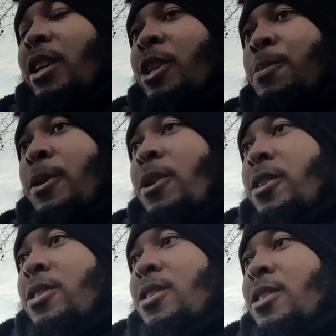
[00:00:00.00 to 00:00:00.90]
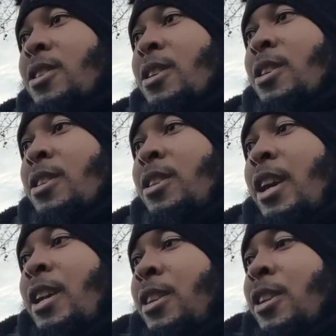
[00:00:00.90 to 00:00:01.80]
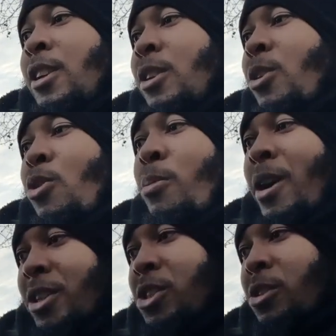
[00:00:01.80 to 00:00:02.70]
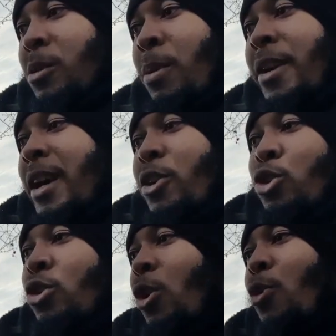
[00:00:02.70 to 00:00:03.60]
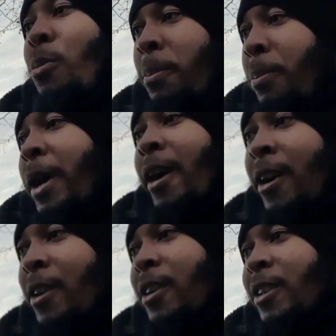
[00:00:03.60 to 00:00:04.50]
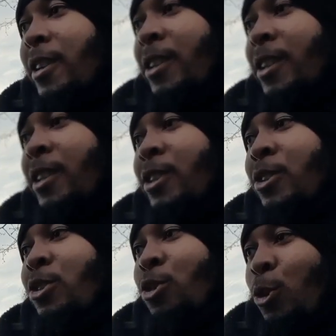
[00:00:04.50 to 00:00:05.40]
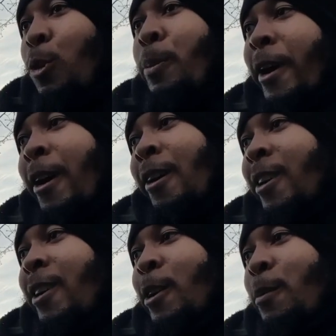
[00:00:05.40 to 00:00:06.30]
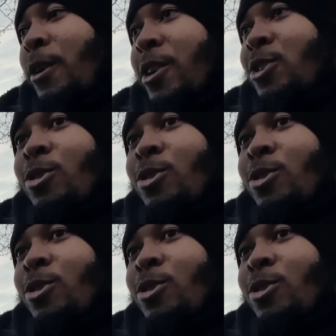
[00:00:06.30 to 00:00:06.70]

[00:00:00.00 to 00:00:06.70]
it's because they didn't know much, but now you know better. Do better, because